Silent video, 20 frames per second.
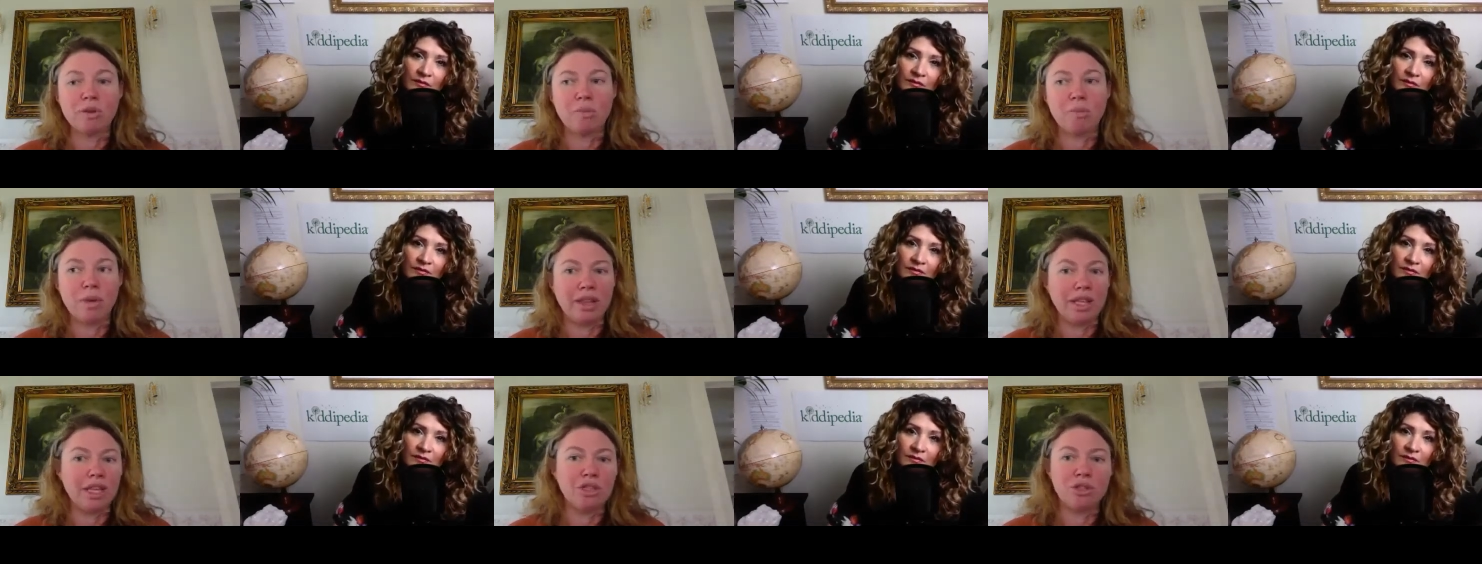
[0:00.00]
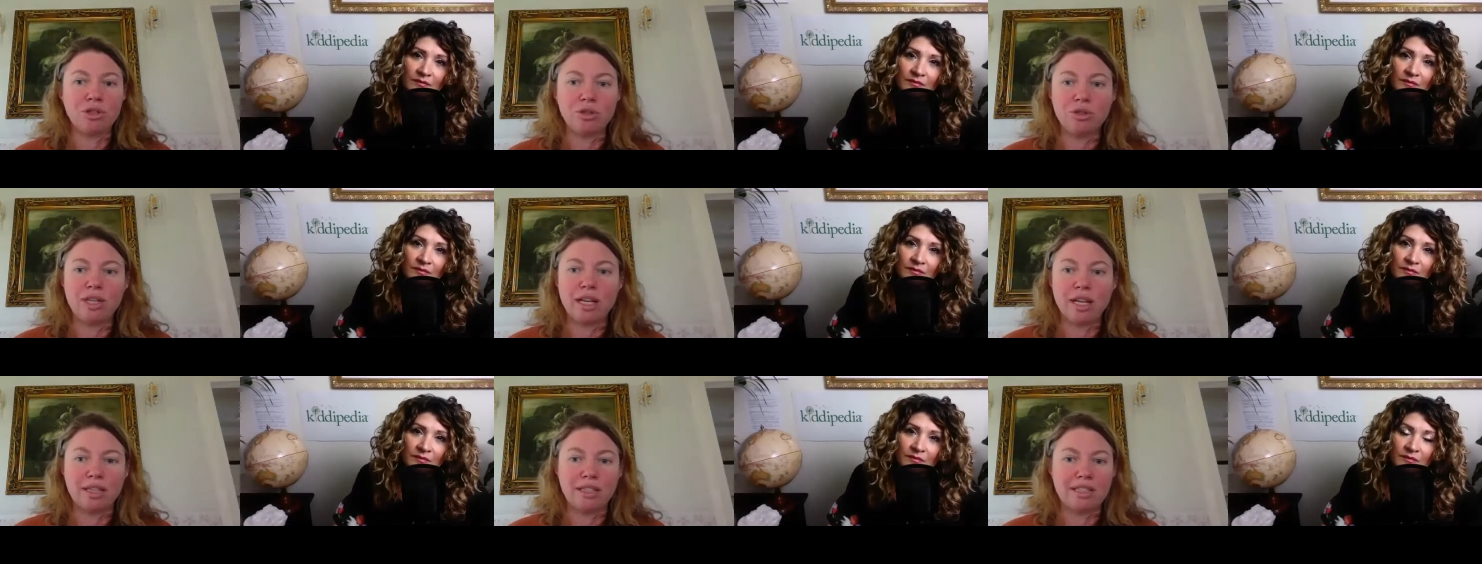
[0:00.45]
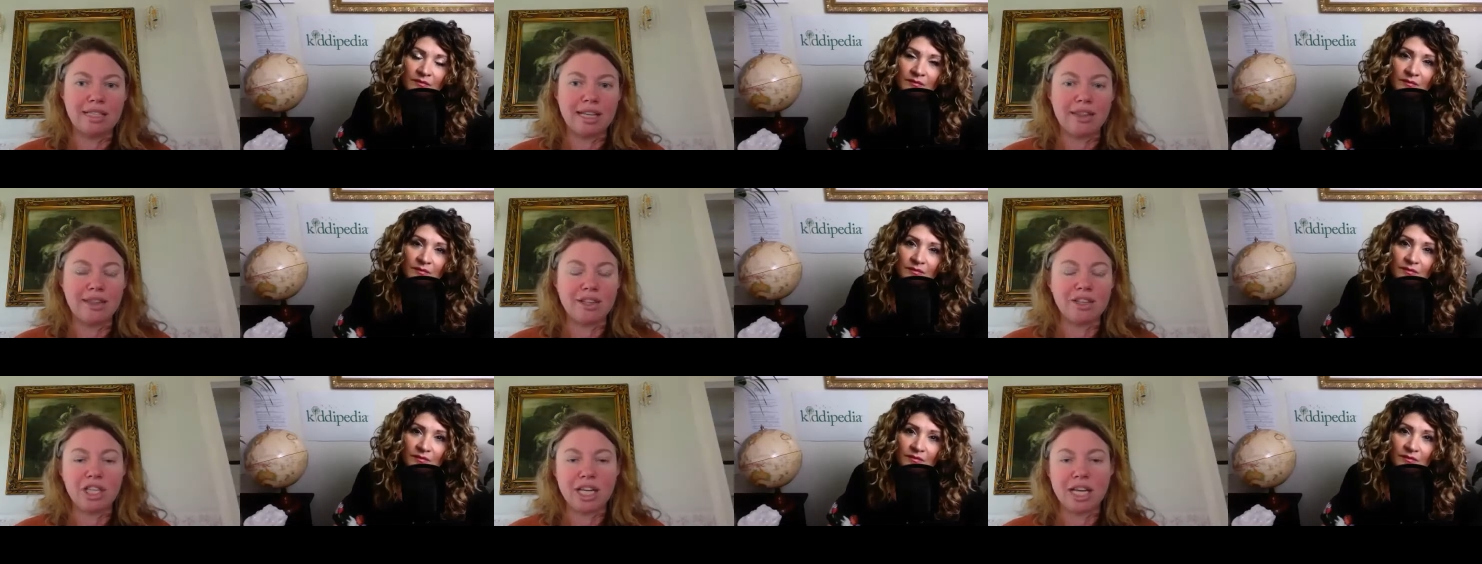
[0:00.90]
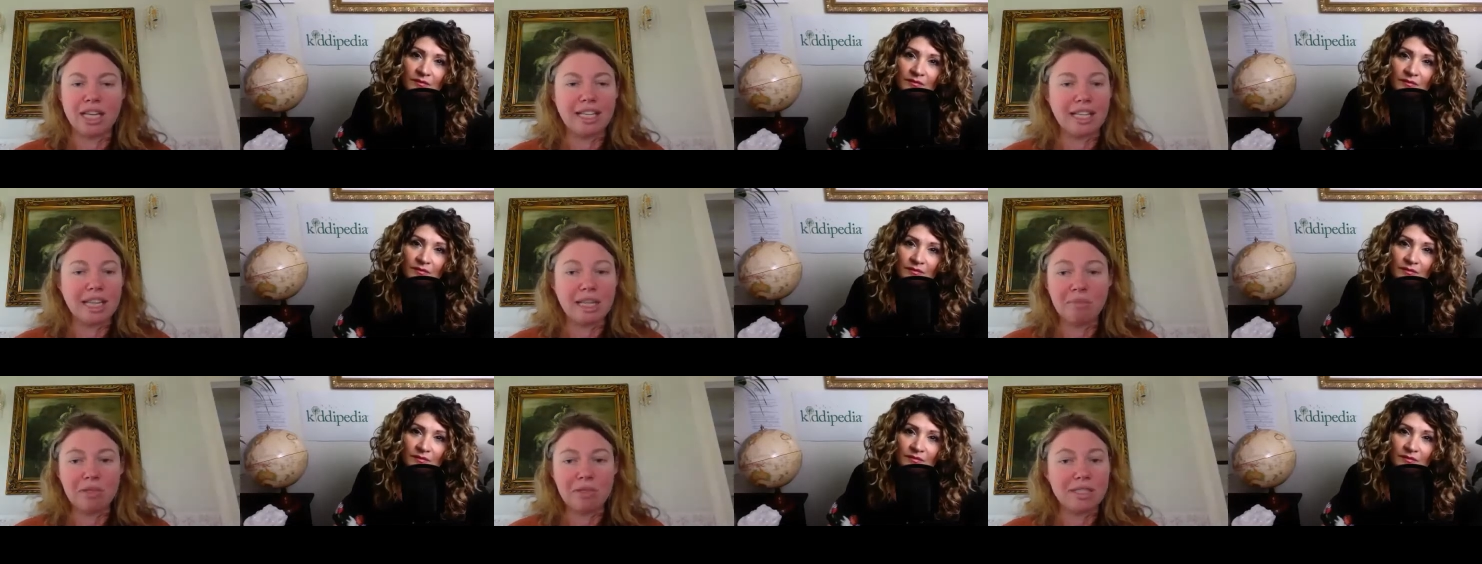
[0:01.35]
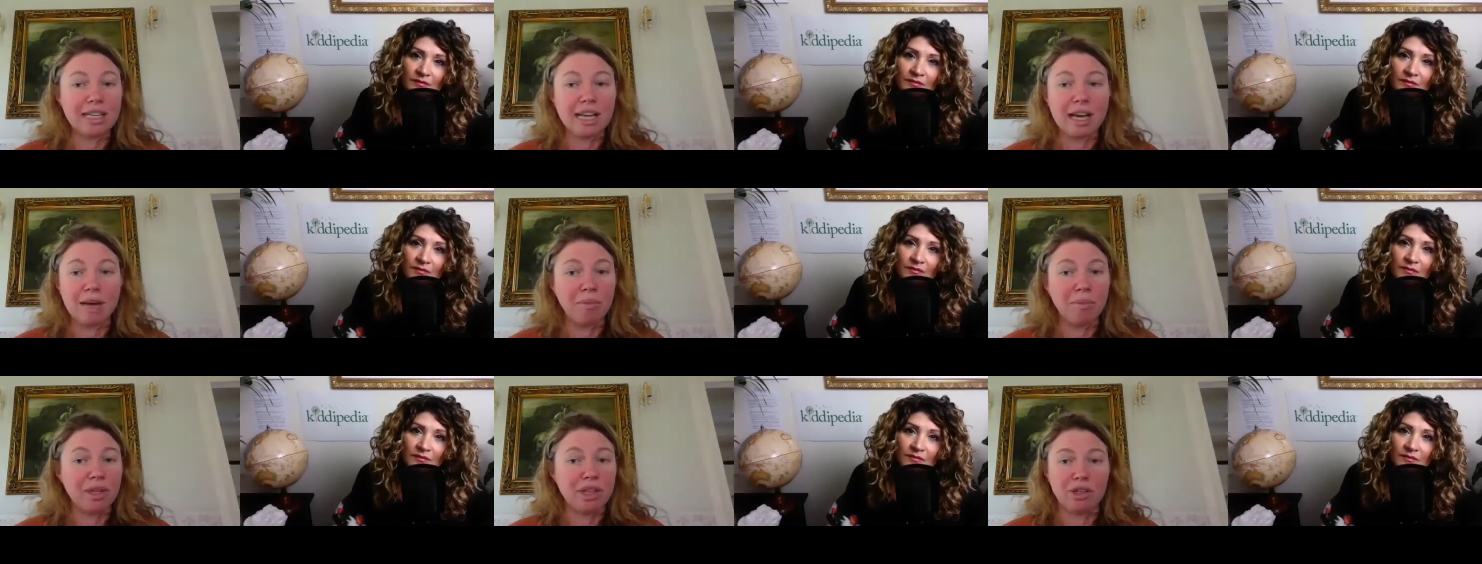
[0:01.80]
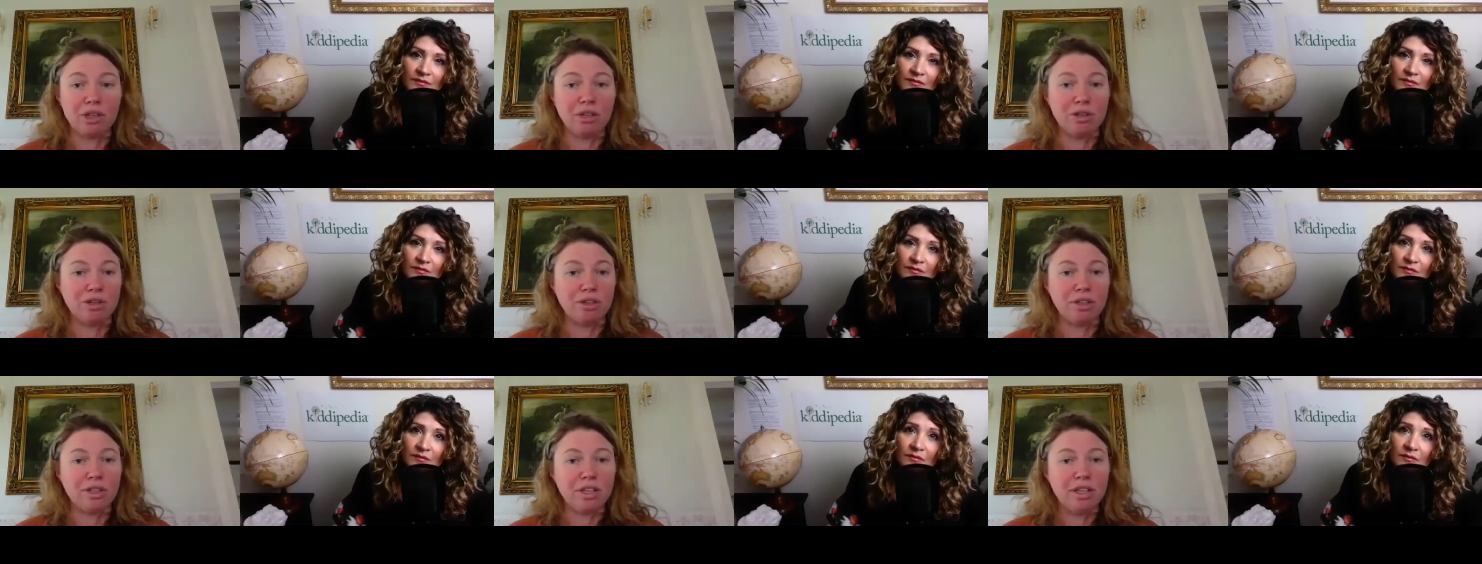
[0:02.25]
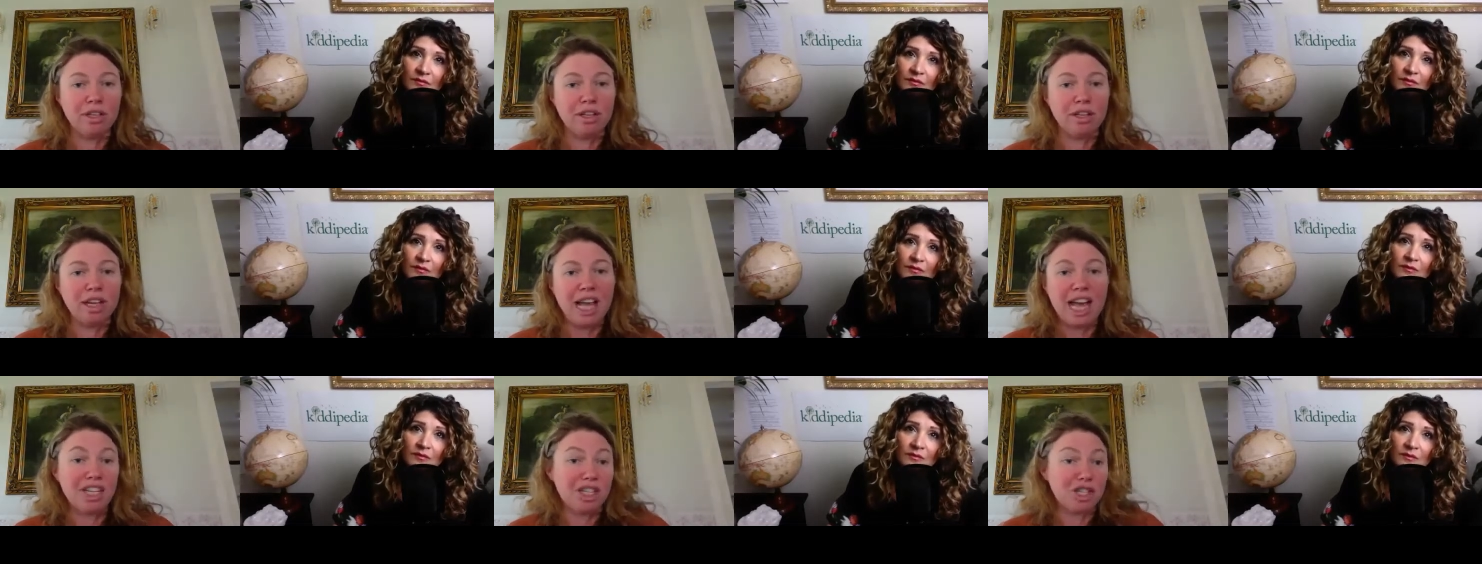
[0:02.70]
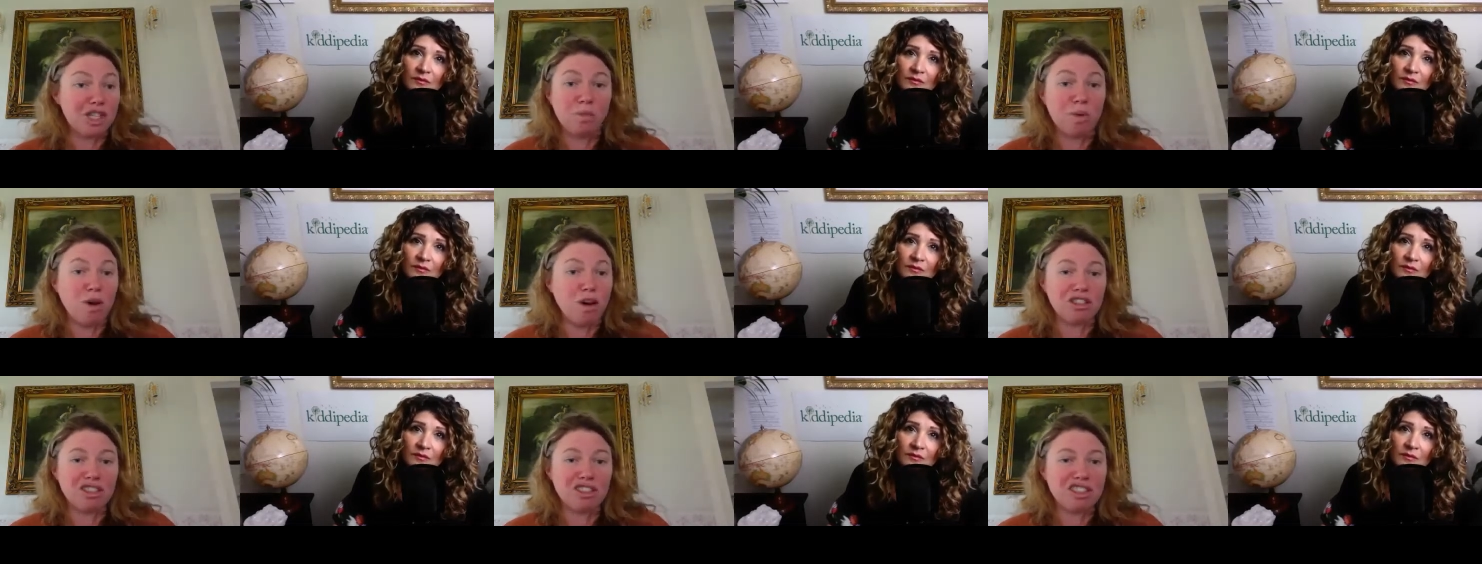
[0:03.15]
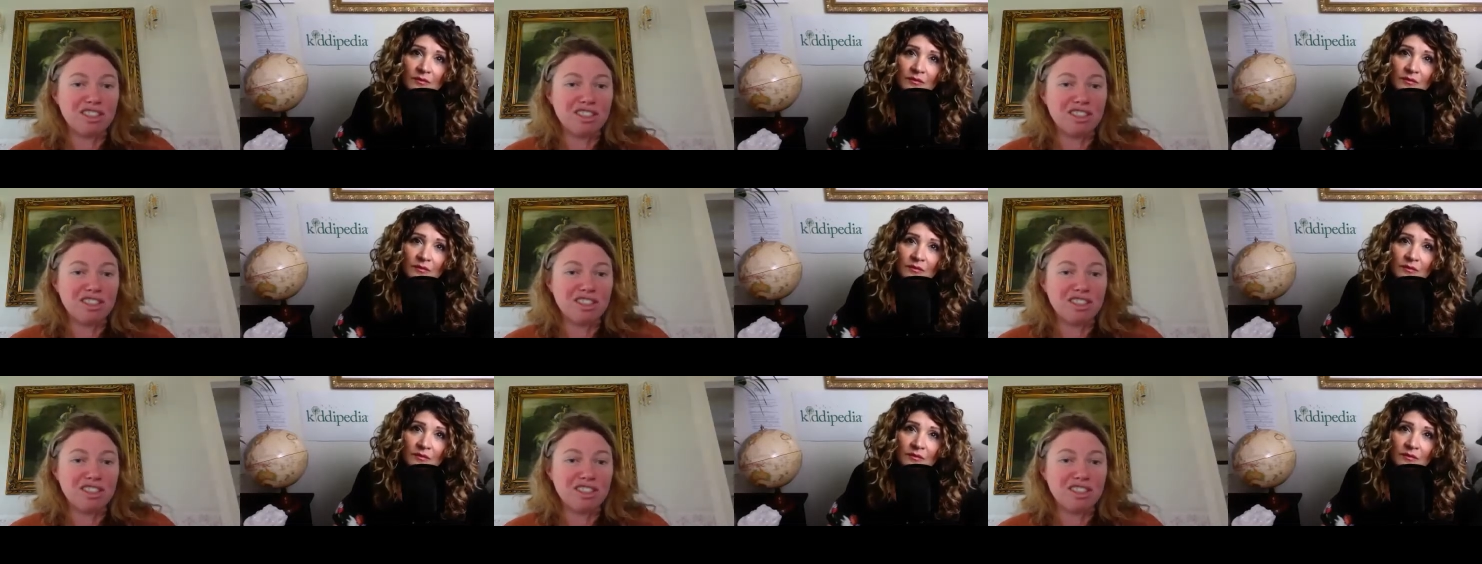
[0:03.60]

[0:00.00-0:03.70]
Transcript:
Speaker 1: when they're too young to get in the chair let them just come with you and just watch